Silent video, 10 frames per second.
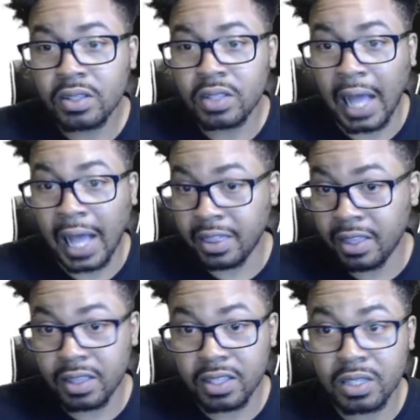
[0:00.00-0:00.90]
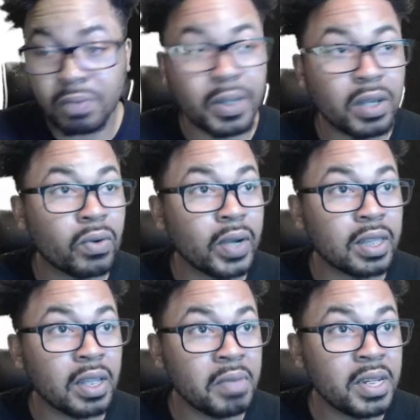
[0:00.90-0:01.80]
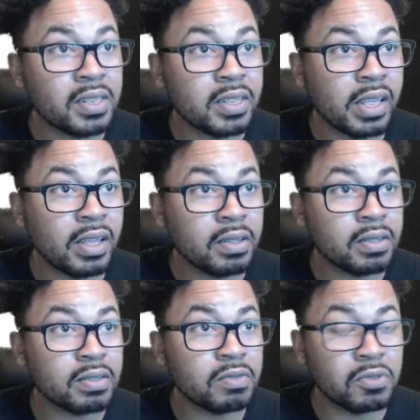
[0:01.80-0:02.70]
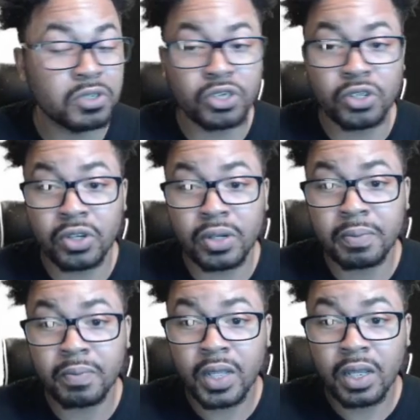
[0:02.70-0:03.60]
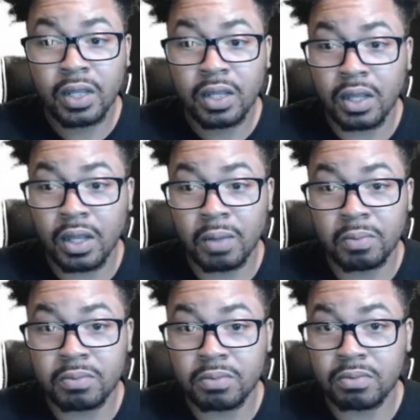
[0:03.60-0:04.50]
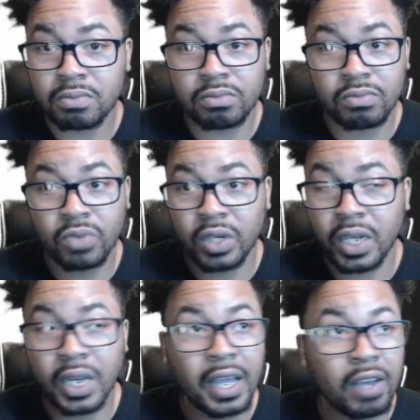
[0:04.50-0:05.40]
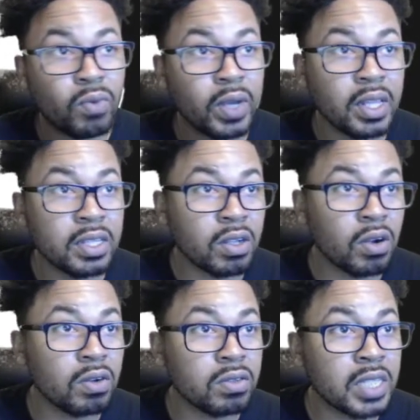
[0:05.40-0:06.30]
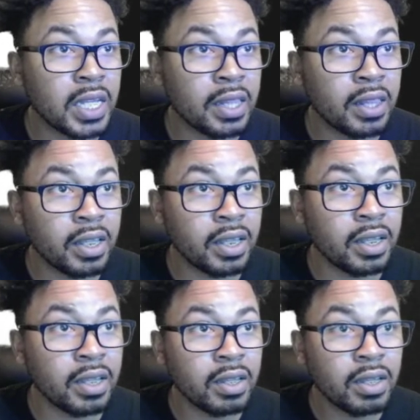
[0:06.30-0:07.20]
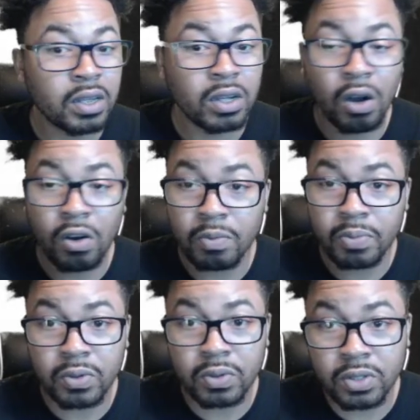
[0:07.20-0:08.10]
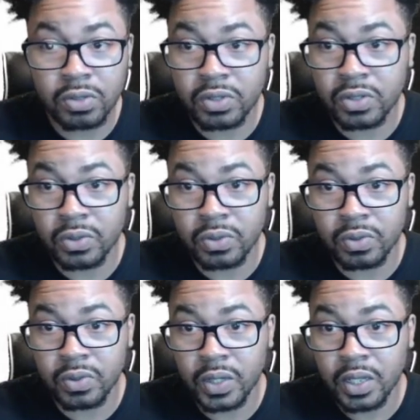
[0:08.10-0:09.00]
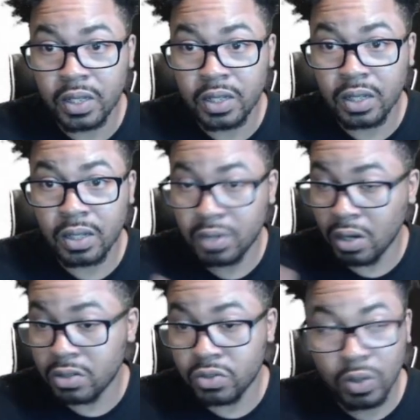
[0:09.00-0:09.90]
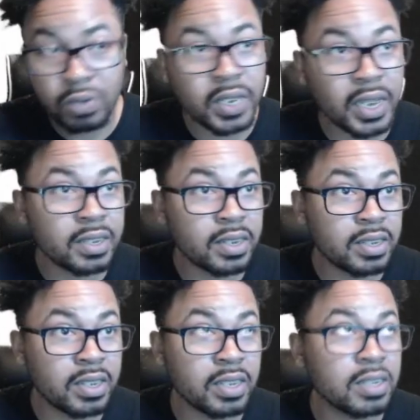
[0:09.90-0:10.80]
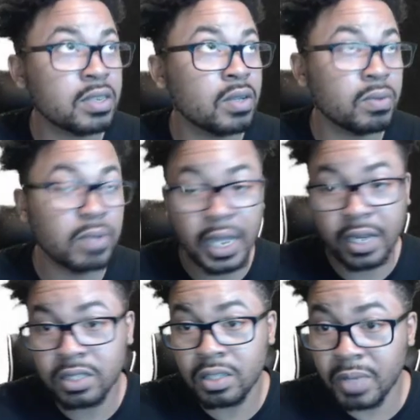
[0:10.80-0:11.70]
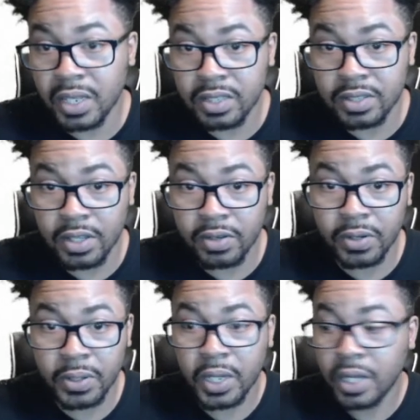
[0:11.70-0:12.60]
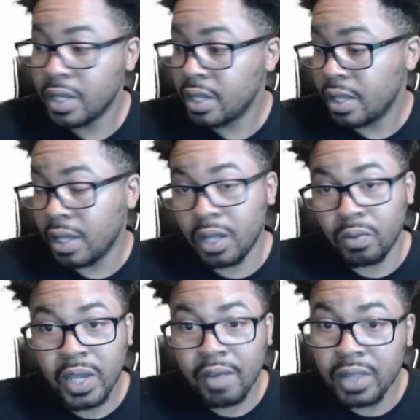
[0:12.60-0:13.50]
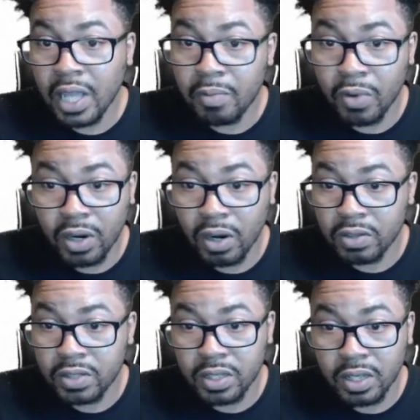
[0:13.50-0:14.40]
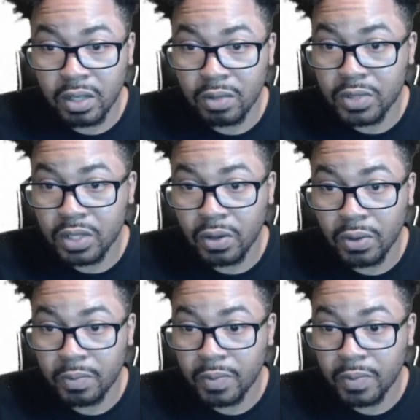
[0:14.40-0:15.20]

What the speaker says: I think this will be a great limited set for sure. We're gonna have way less cards in the card pool due to cards rotating this season, so that is to be considered. And we have a lot more cards to come, so